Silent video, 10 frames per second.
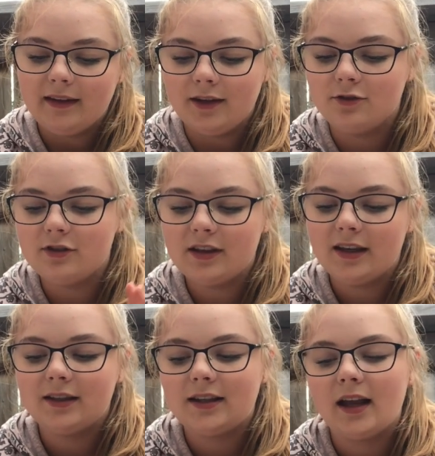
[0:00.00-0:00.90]
usually
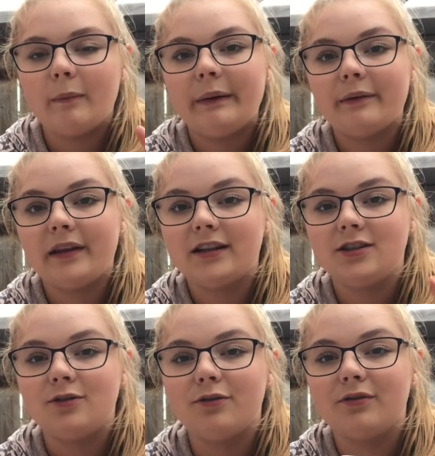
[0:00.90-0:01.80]
things take about like
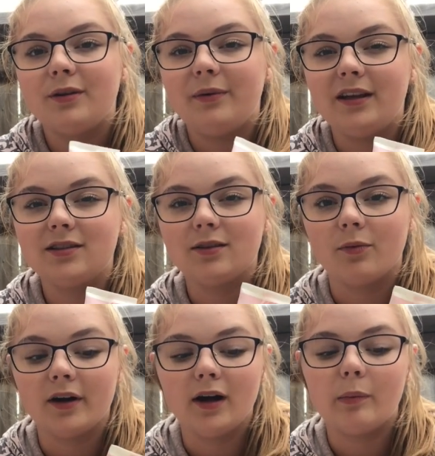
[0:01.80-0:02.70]
2-3 weeks to
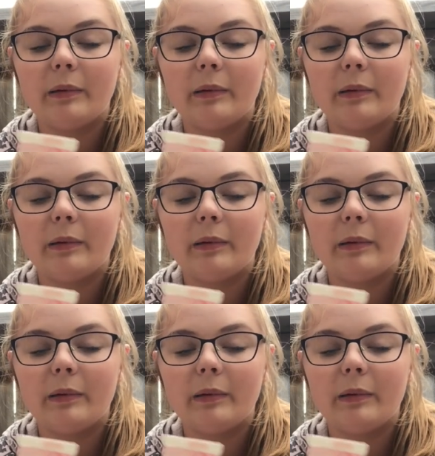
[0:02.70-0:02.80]
work,